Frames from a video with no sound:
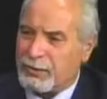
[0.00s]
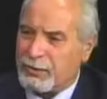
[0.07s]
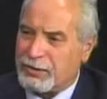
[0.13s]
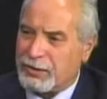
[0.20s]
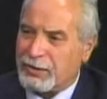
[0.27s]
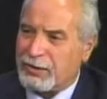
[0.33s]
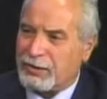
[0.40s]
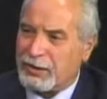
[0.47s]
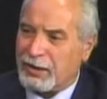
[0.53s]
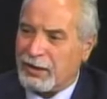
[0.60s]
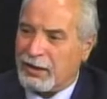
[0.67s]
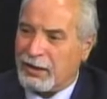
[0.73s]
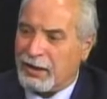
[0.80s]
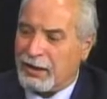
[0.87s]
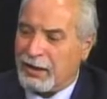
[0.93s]
another thing
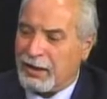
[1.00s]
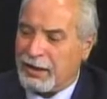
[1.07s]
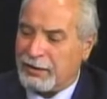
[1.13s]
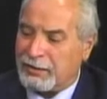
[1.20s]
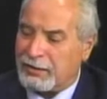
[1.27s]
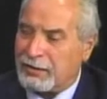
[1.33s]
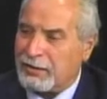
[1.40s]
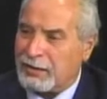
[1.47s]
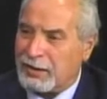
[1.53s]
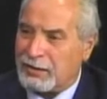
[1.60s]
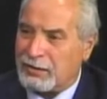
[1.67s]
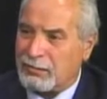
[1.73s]
I didn't get